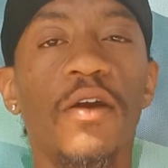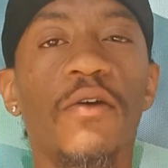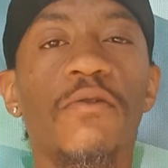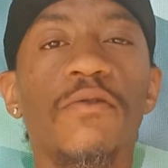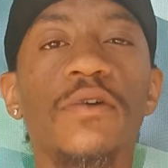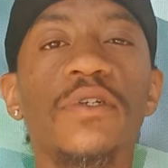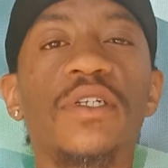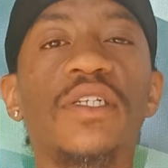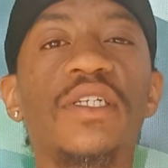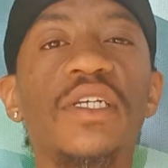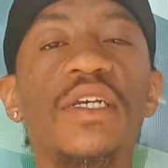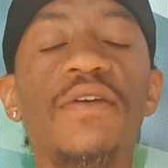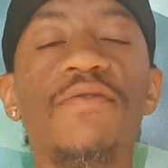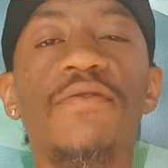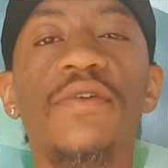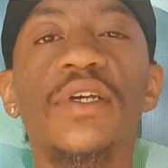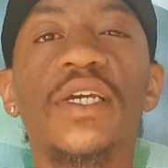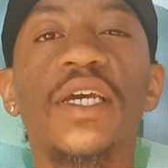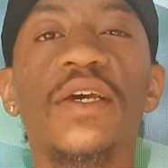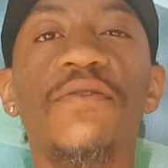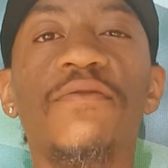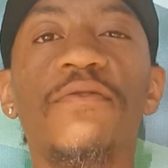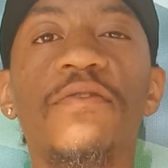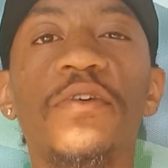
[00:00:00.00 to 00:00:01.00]

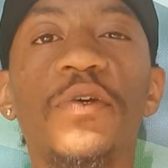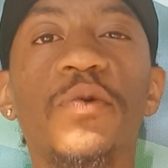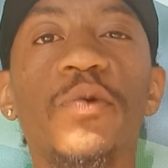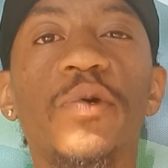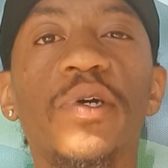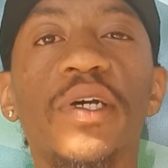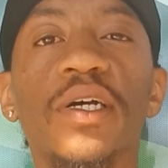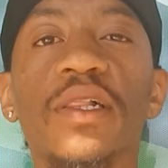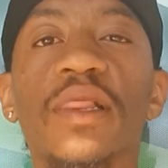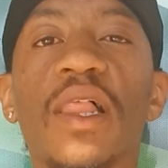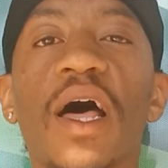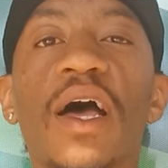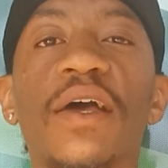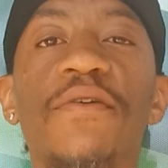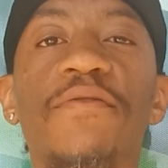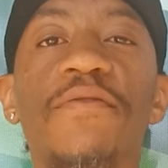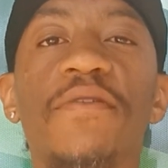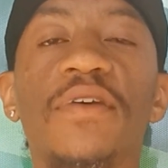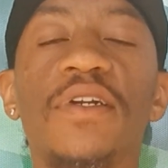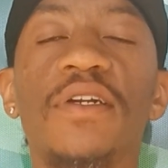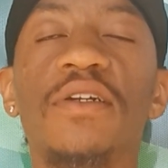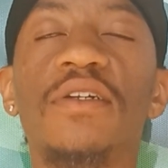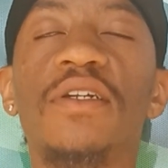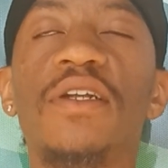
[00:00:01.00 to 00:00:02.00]
receiving and viewing life
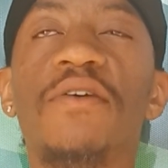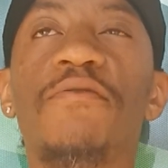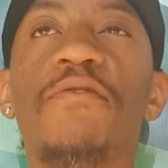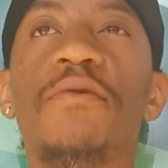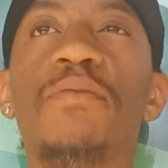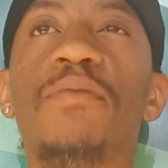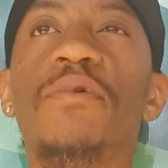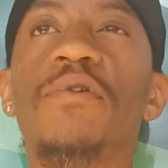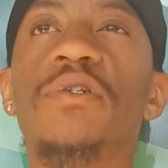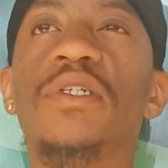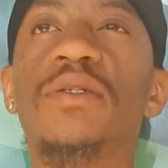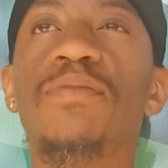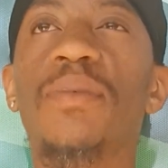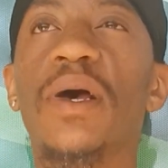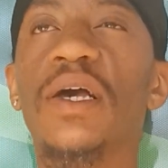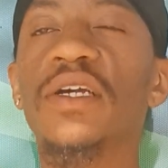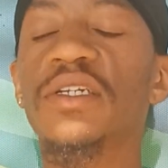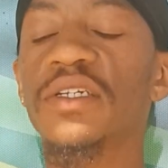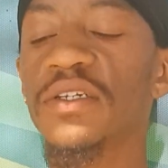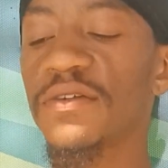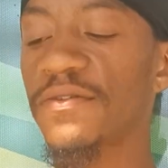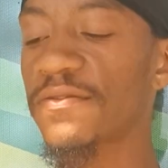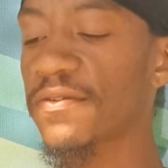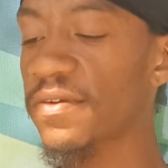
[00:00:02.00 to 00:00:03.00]
in a different
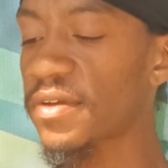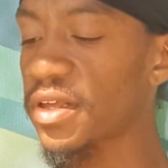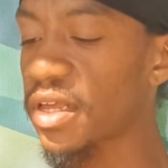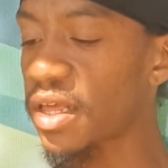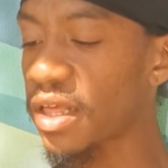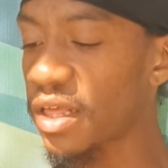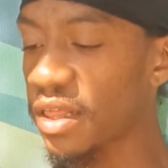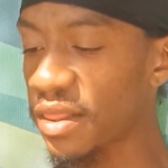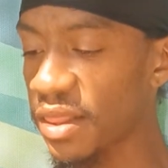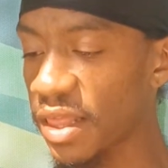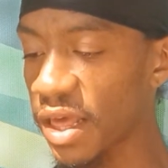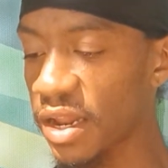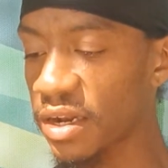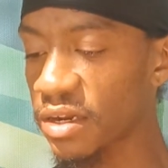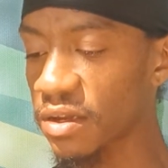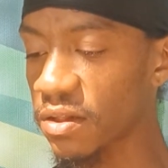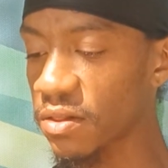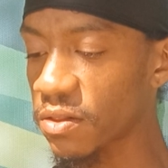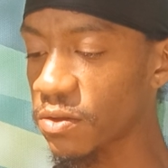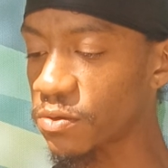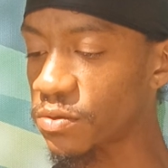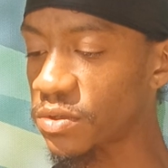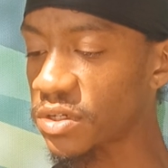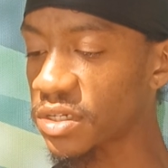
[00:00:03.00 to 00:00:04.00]
perspective, and that
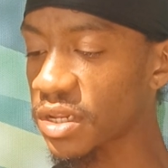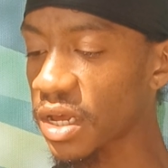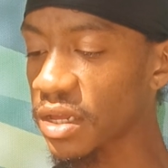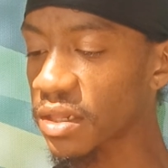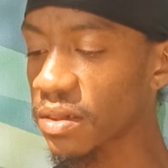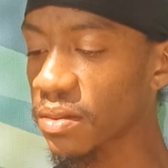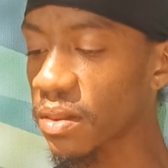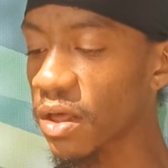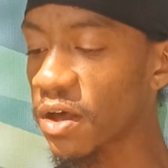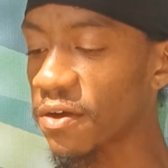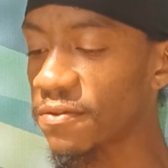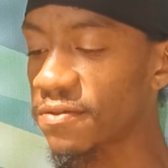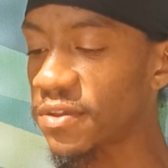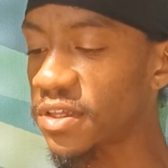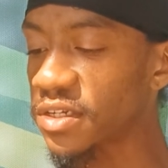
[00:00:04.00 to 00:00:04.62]
includes like love.